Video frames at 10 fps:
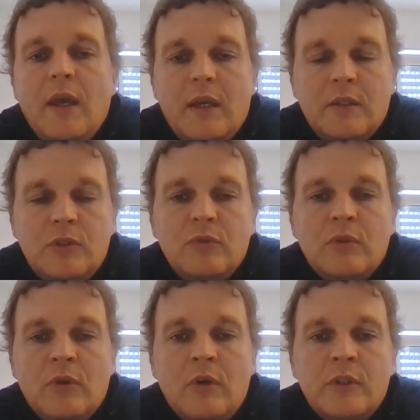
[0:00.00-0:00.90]
and
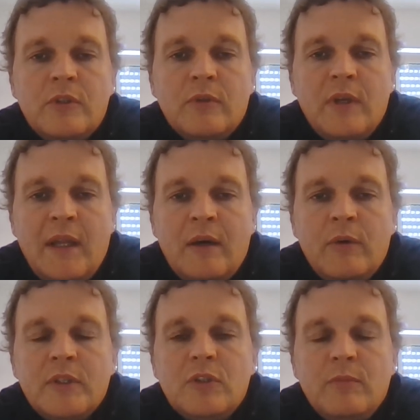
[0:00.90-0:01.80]
soon also
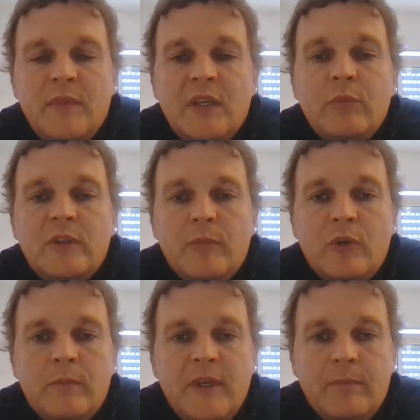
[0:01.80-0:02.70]
allow us to meet with
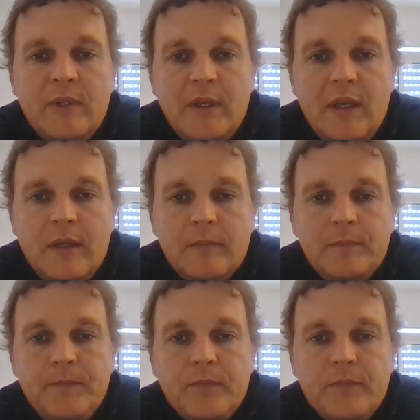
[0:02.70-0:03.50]
more people again.